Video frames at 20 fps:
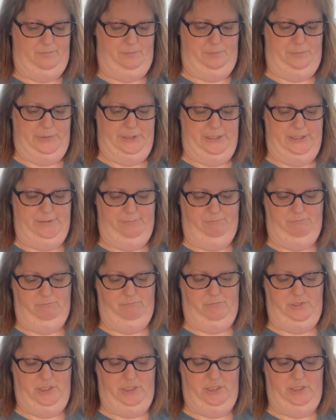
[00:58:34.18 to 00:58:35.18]
but
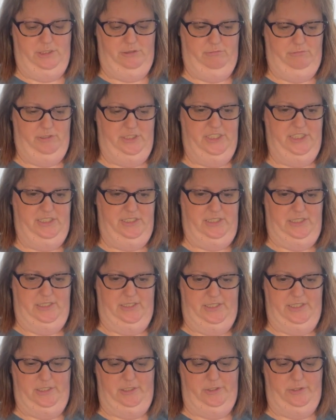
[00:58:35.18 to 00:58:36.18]
you know it does,
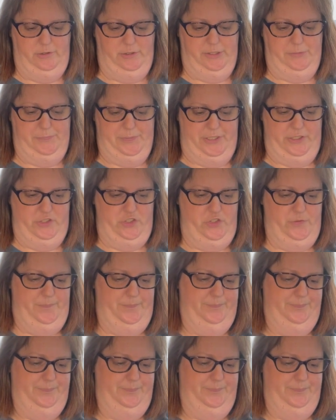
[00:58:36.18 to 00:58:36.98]
it'll do in a pinch.